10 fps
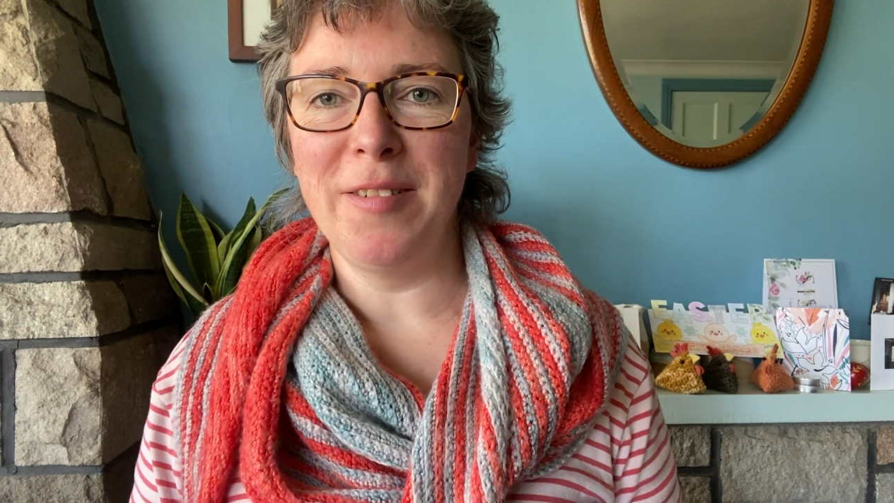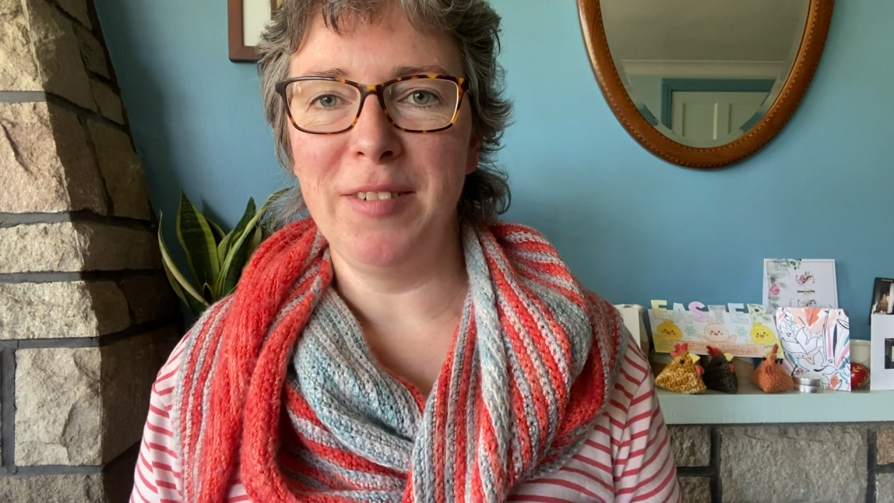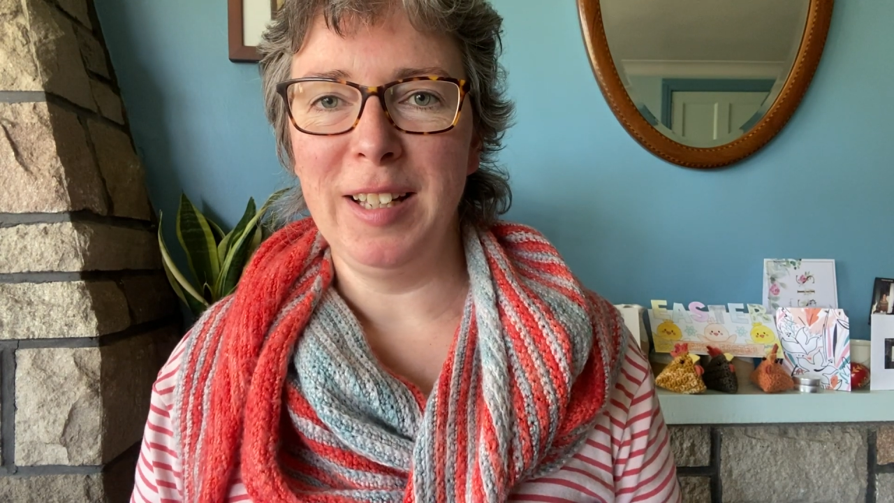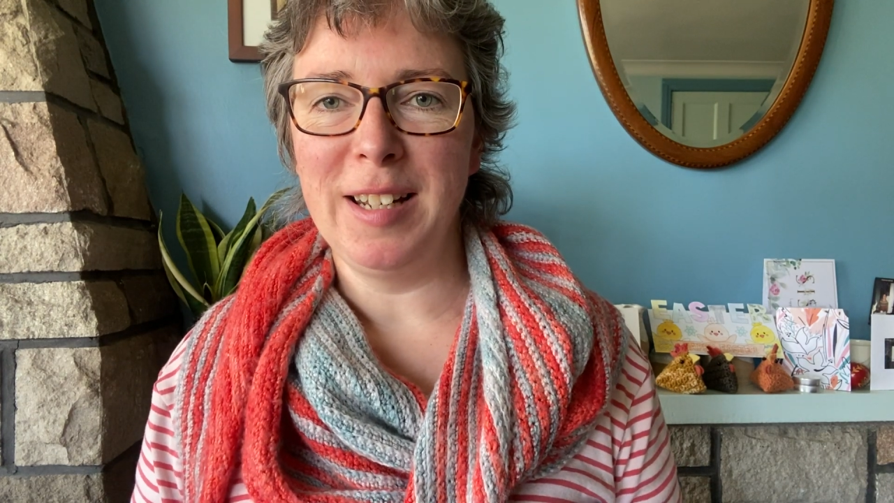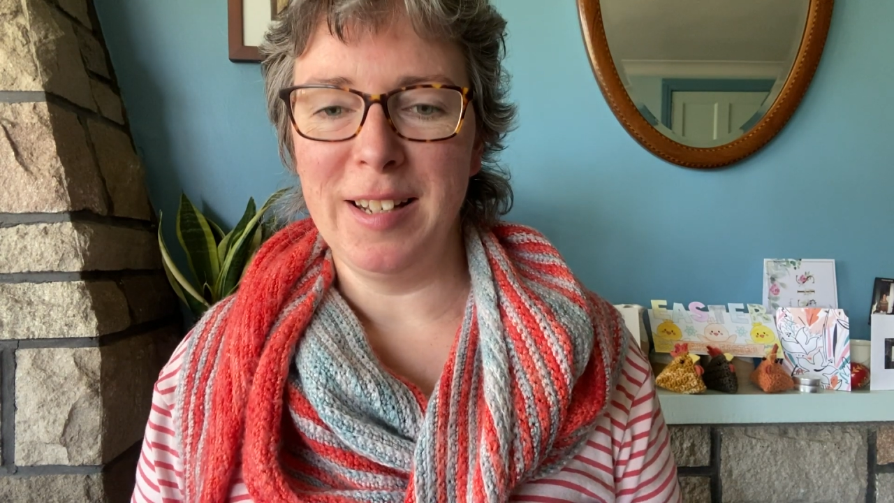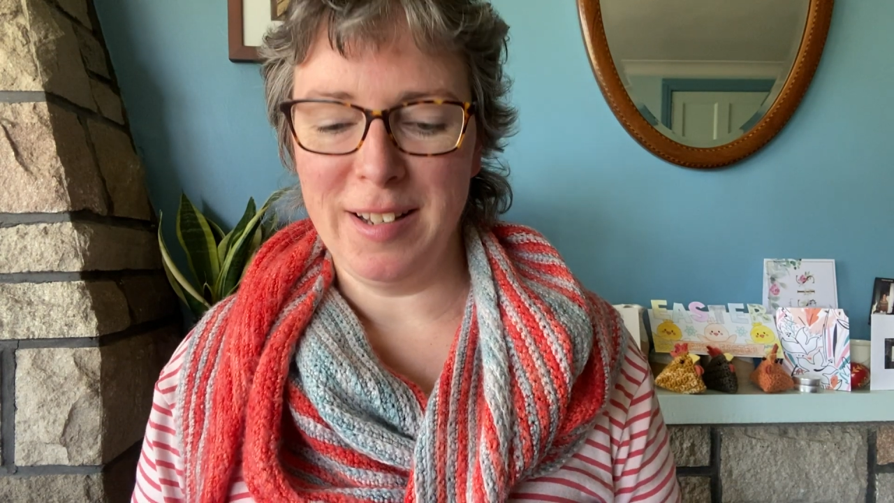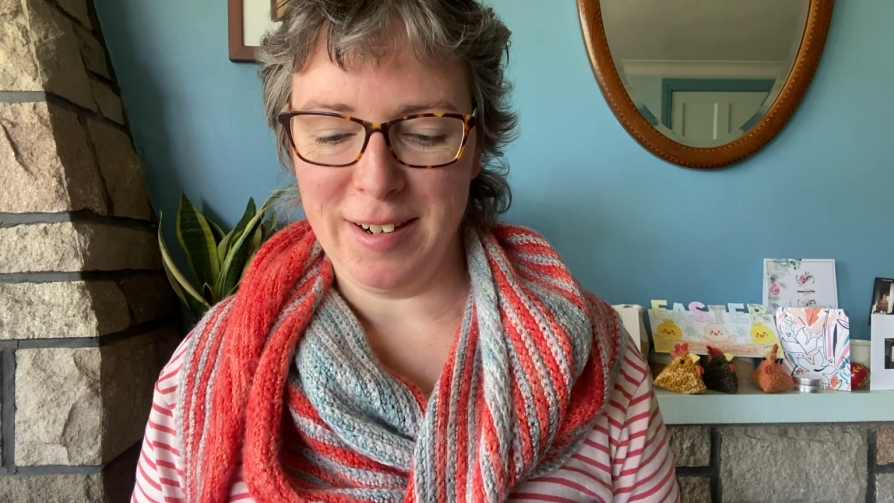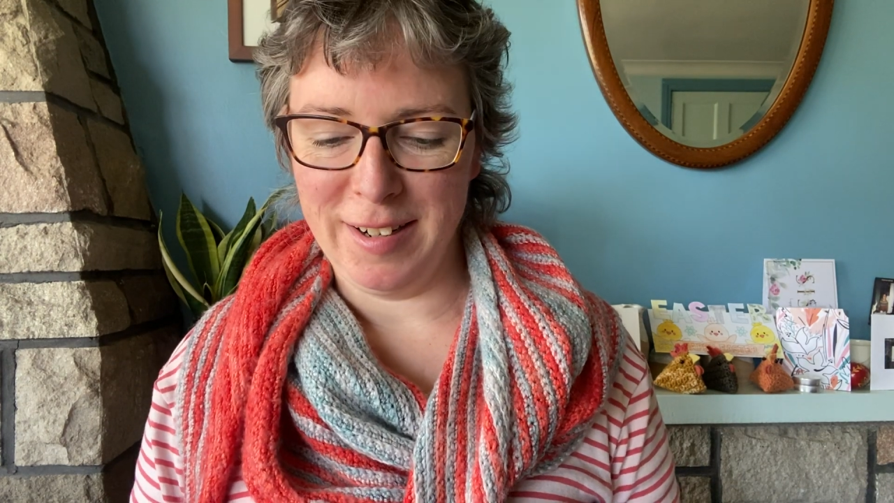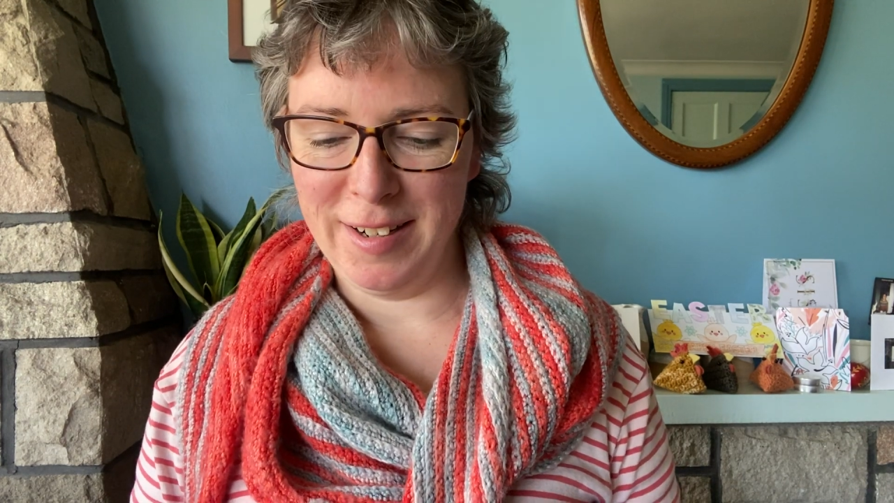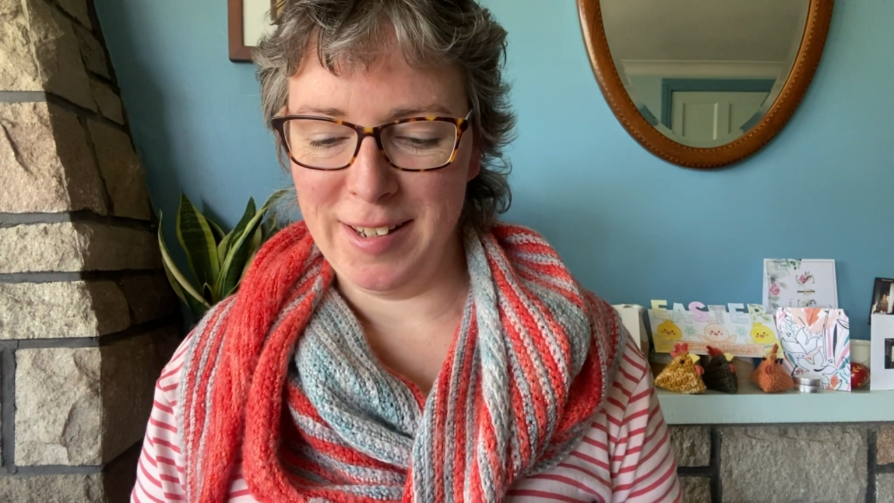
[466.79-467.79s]
related
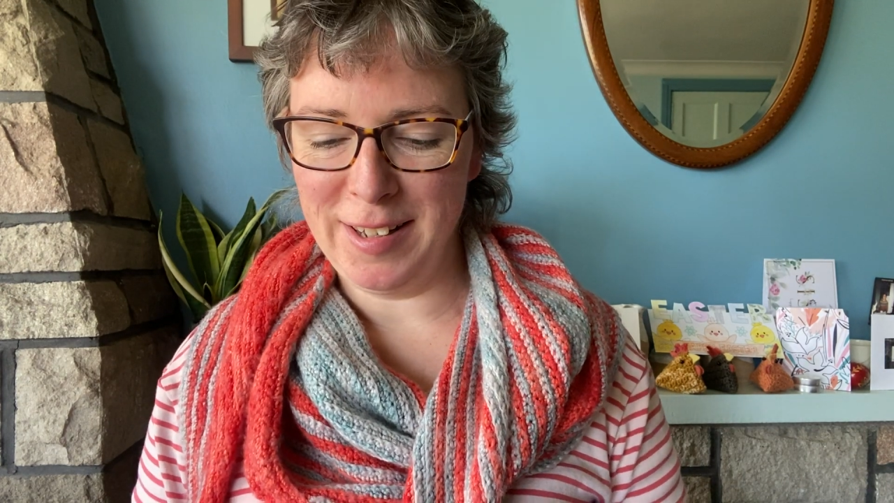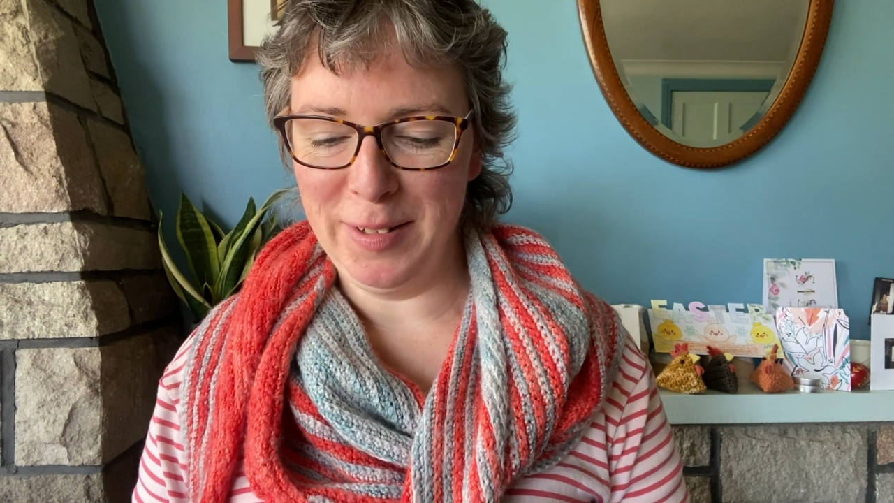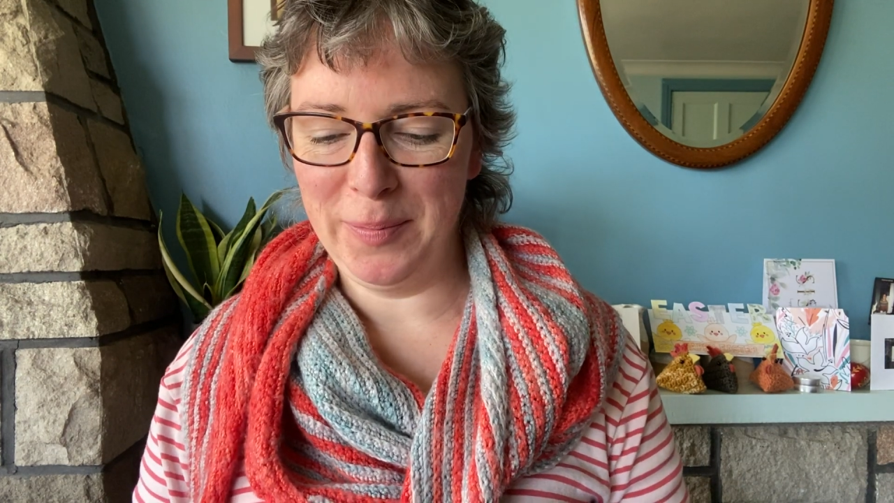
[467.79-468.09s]
cards.